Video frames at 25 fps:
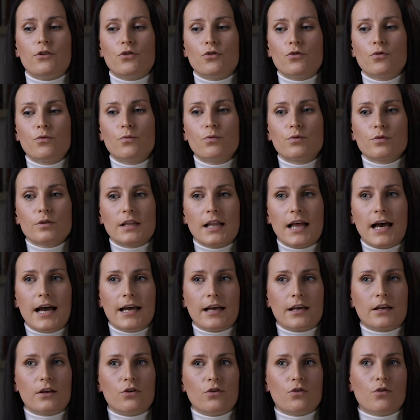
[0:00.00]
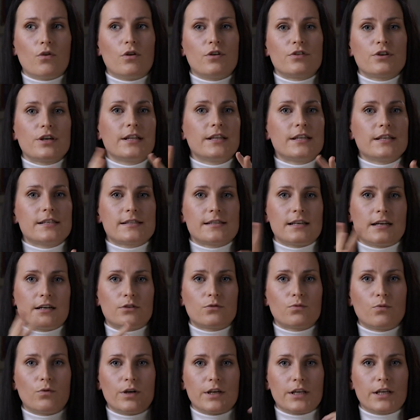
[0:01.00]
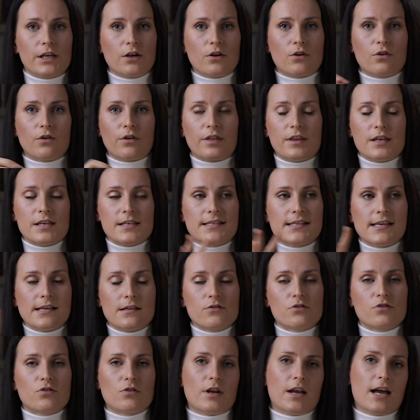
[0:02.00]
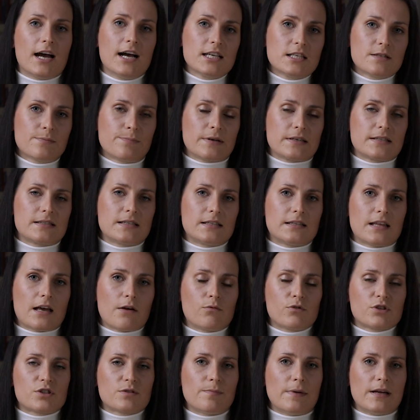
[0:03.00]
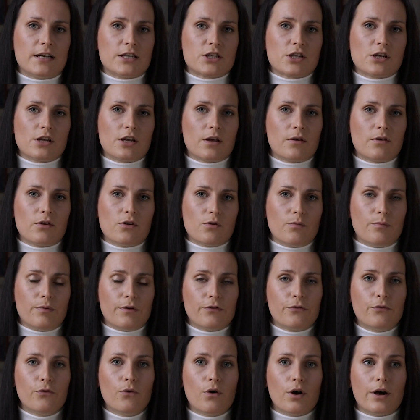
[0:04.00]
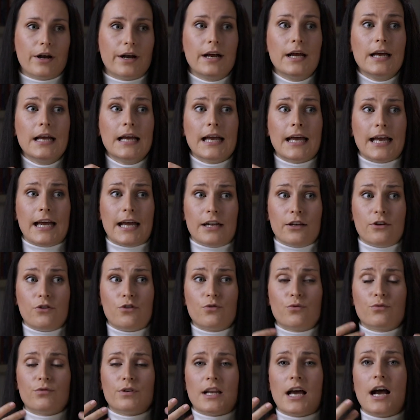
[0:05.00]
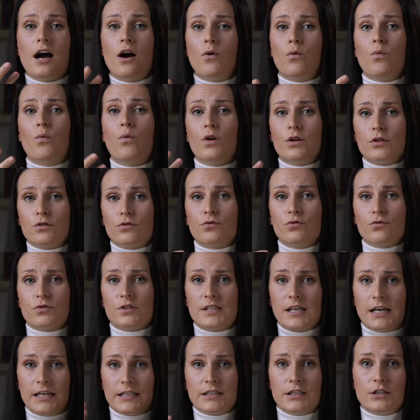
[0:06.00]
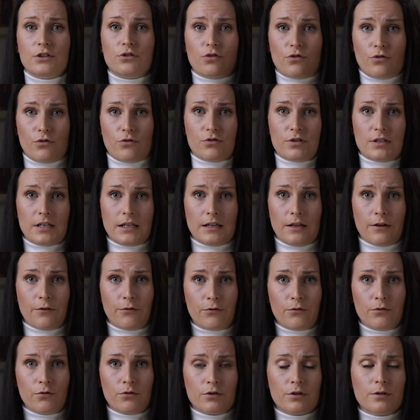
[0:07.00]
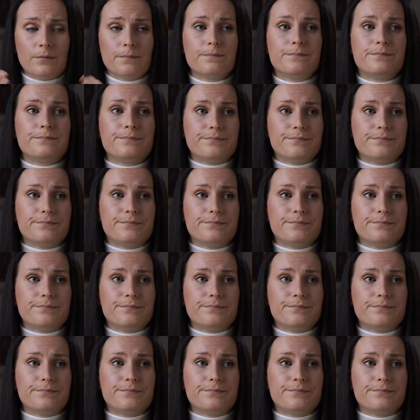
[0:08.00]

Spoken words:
you already start working on these sensory aspects that I was mentioning you before, and you now want to start introducing the food,